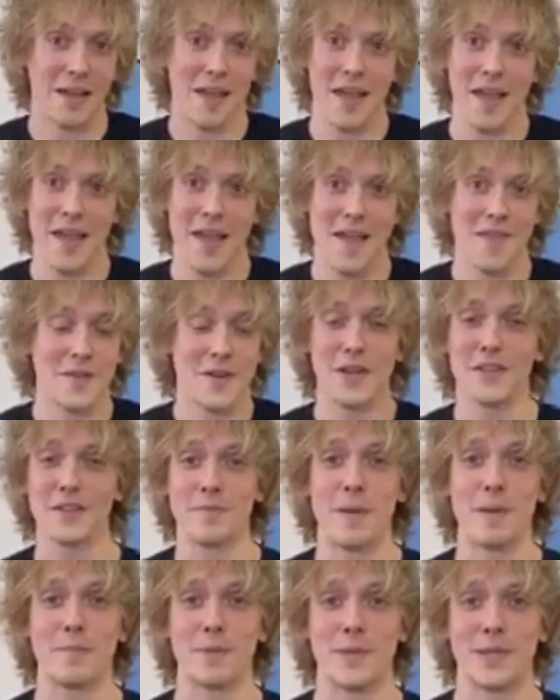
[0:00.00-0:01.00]
every other
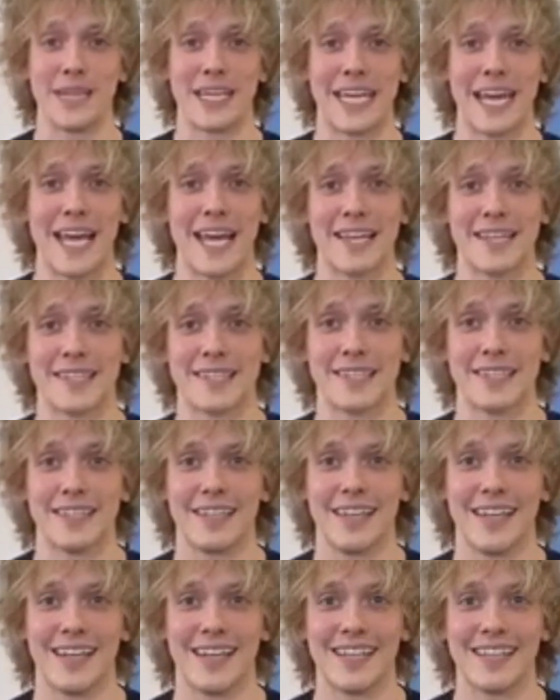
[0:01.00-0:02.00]
member of the cast
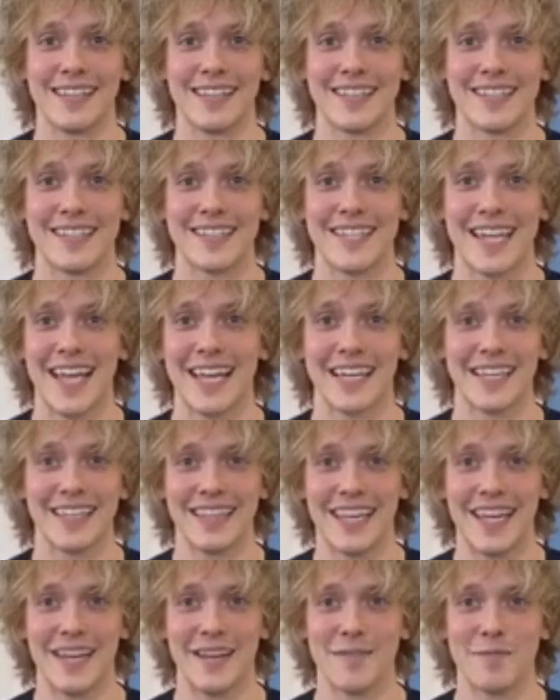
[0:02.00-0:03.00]
sang in
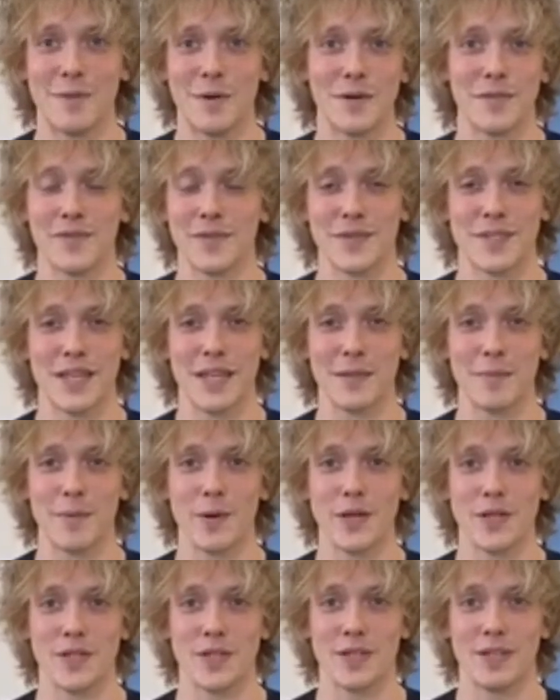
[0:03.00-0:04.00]
that wonderful
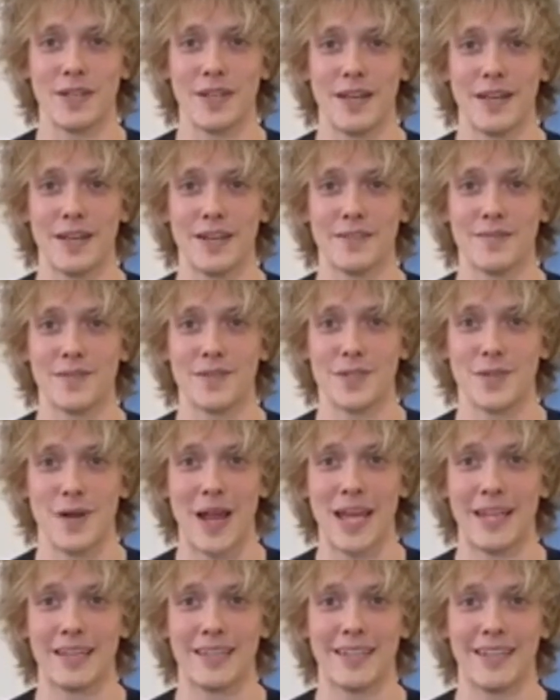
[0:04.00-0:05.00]
celebration of
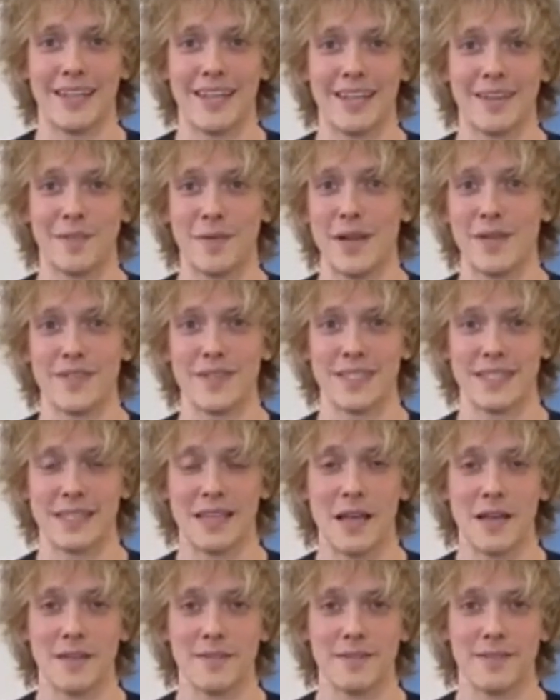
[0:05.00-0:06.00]
Strat and Raven's
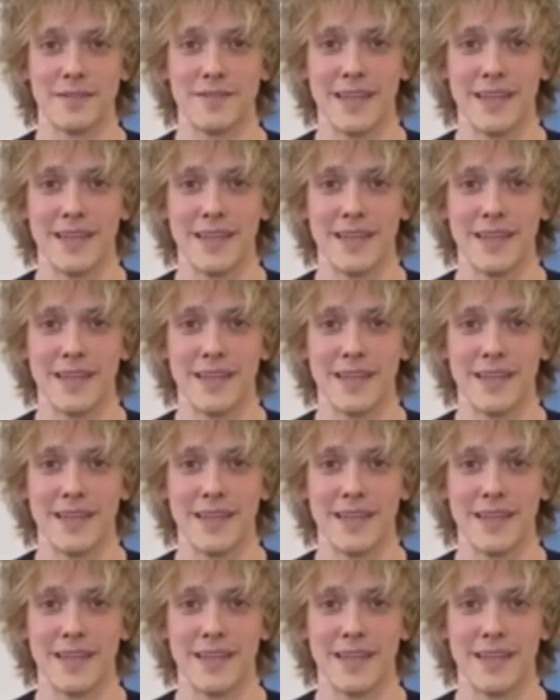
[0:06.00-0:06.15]
love.